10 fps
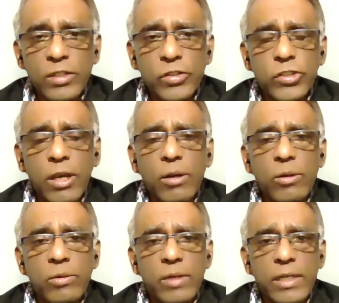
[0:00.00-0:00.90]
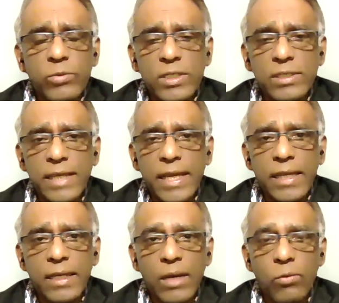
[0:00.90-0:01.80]
So it was
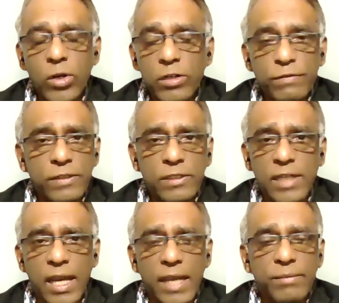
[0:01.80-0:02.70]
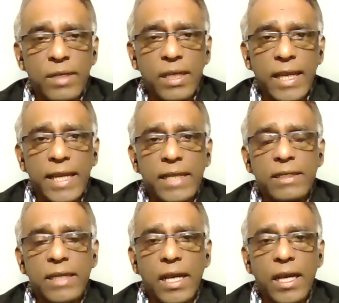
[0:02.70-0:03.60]
a wonderful time,
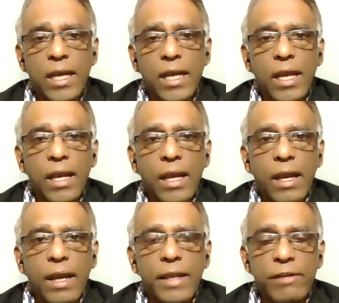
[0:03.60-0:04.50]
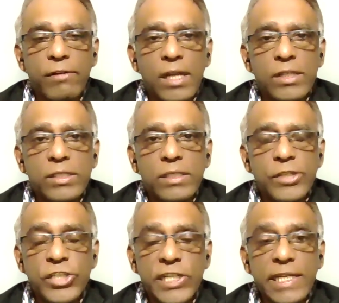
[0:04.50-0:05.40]
and Iran's
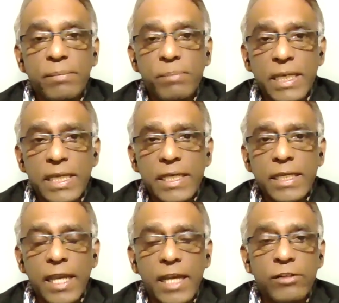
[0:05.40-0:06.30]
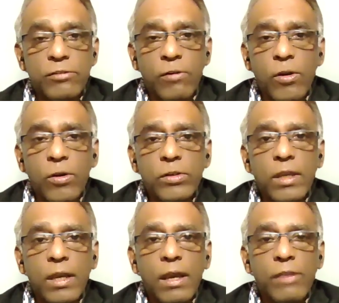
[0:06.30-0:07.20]
GDP had
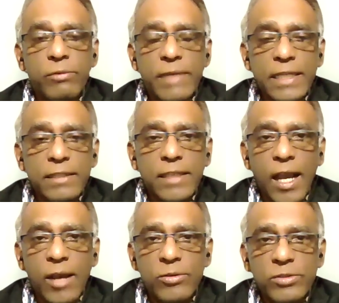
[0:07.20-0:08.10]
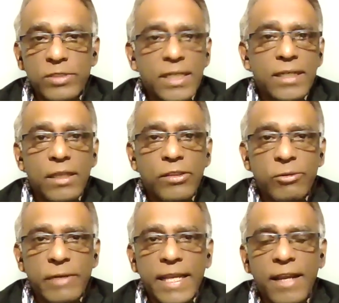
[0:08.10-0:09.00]
grown
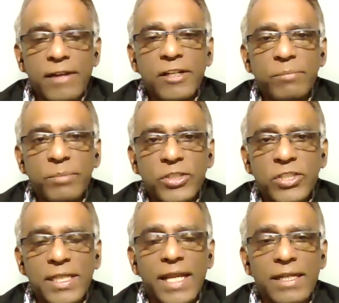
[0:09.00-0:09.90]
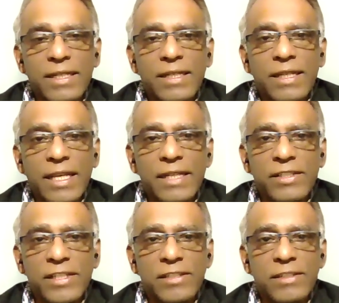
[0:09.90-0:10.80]
3,300%
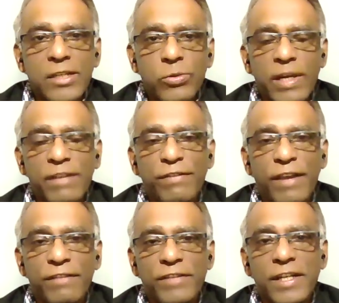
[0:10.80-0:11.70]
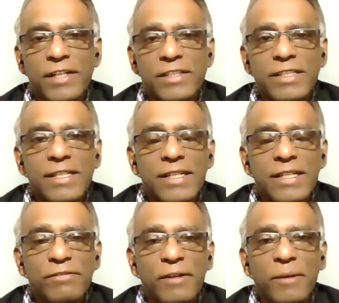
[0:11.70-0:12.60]
in just 25 years,
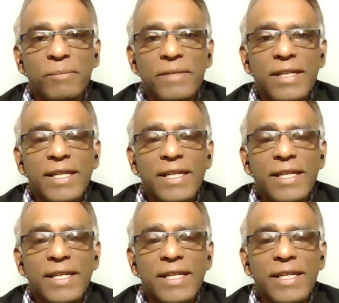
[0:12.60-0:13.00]
from